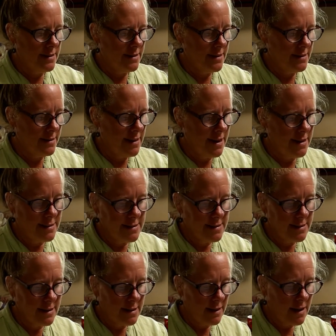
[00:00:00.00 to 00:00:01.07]
slices
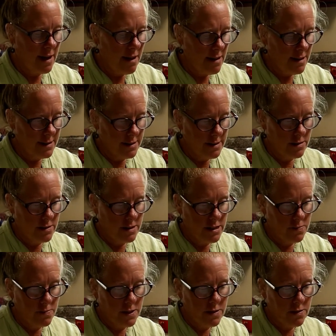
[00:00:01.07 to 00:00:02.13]
in a colander and
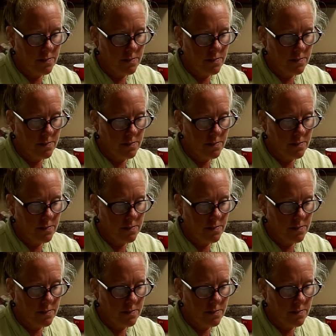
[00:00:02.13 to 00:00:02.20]
sprinkle